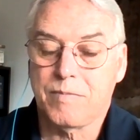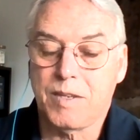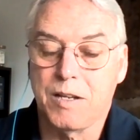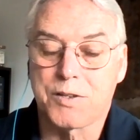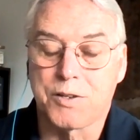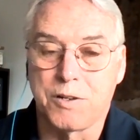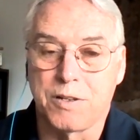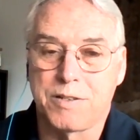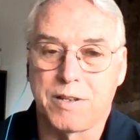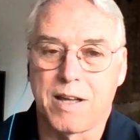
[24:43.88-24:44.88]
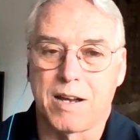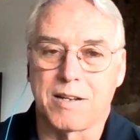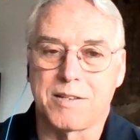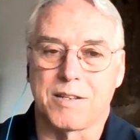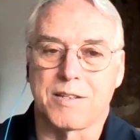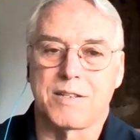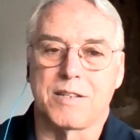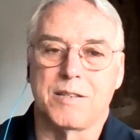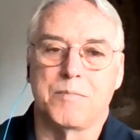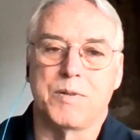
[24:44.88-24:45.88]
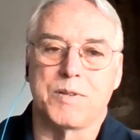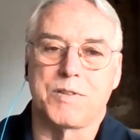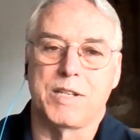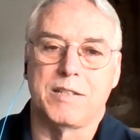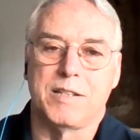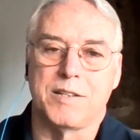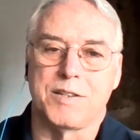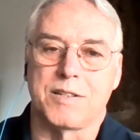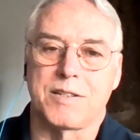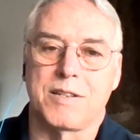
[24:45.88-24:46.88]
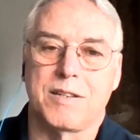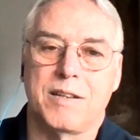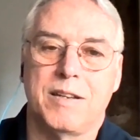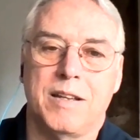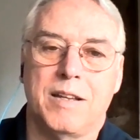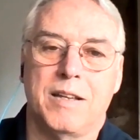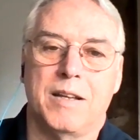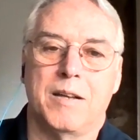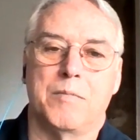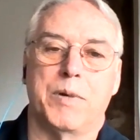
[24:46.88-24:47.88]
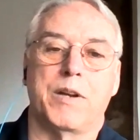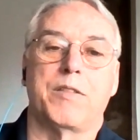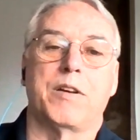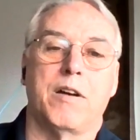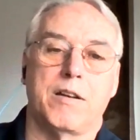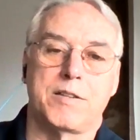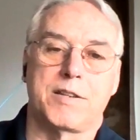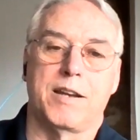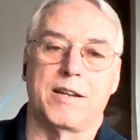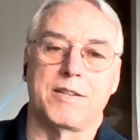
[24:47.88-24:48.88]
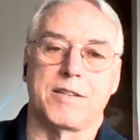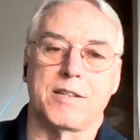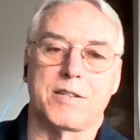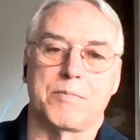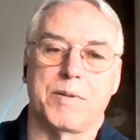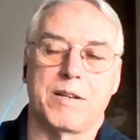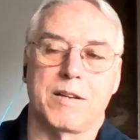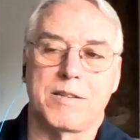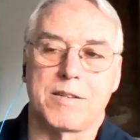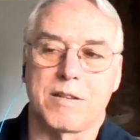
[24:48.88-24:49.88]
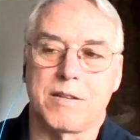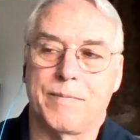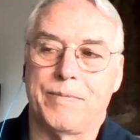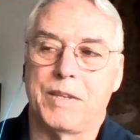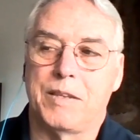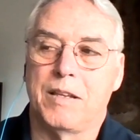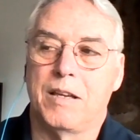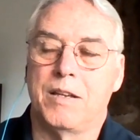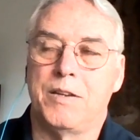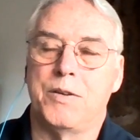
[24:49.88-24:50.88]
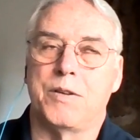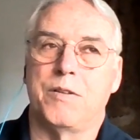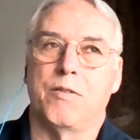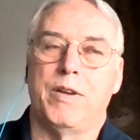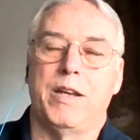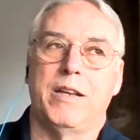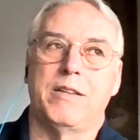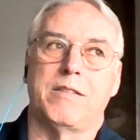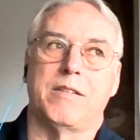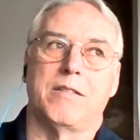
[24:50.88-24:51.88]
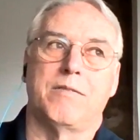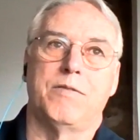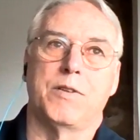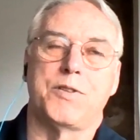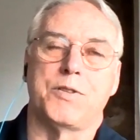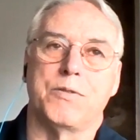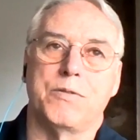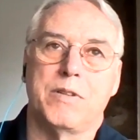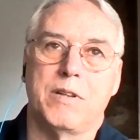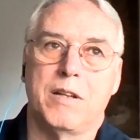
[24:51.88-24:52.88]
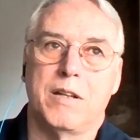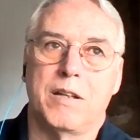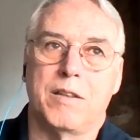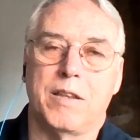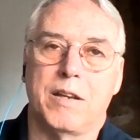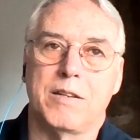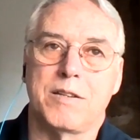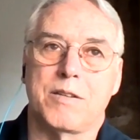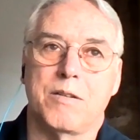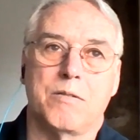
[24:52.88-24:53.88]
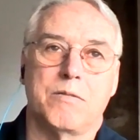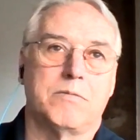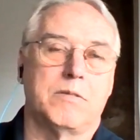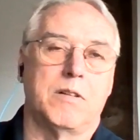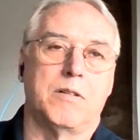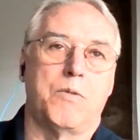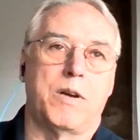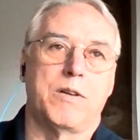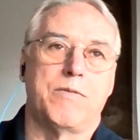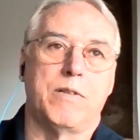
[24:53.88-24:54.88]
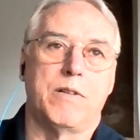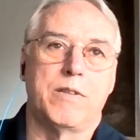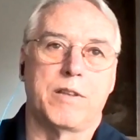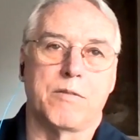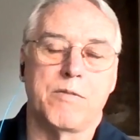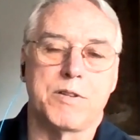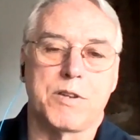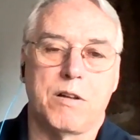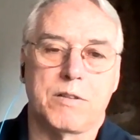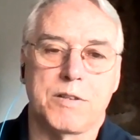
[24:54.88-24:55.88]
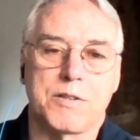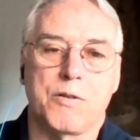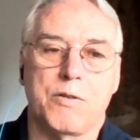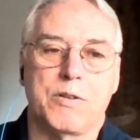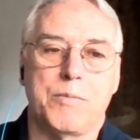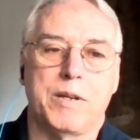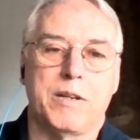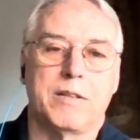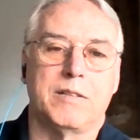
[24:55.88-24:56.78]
asserted to not exist in the Buddhist teachings. But other gods can exist because you can create virtue that is so wonderful that the result is going to be